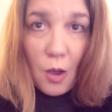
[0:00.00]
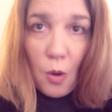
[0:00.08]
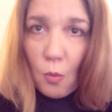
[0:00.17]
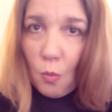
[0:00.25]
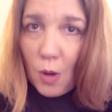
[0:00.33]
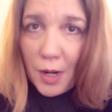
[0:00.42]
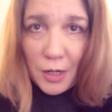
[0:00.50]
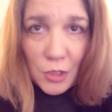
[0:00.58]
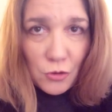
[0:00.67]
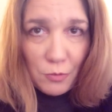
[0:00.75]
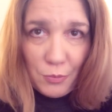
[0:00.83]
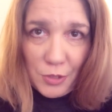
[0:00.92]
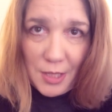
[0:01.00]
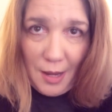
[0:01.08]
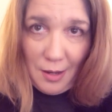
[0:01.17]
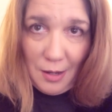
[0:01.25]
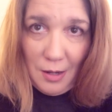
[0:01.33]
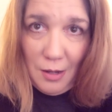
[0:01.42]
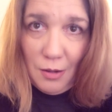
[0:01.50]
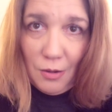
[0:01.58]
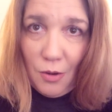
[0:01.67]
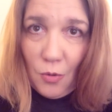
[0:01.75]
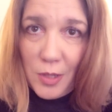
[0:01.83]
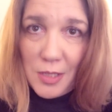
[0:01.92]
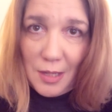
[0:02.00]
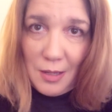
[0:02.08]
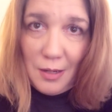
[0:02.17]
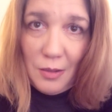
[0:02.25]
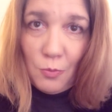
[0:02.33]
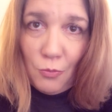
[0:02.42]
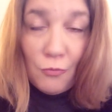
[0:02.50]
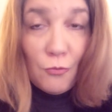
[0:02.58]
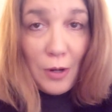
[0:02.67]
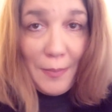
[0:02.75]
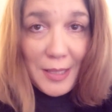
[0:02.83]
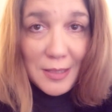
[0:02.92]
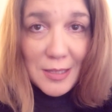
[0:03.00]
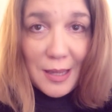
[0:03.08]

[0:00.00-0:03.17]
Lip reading: 100% always in the performance.